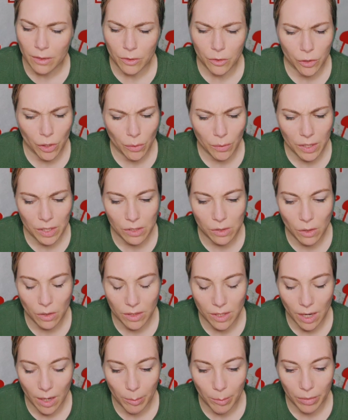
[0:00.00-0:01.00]
Jonas
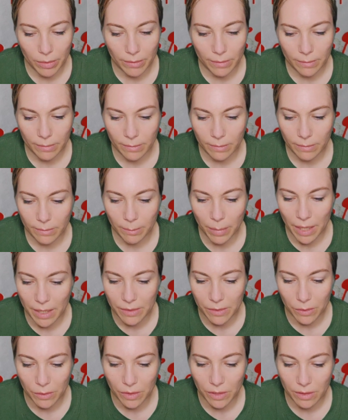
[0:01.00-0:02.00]
looked up,
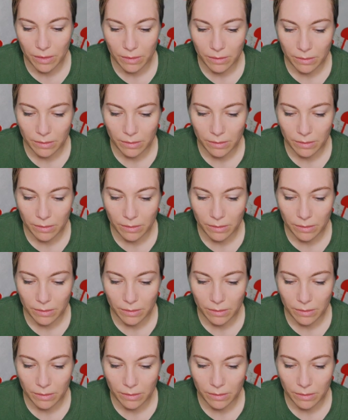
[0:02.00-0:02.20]
puzzled.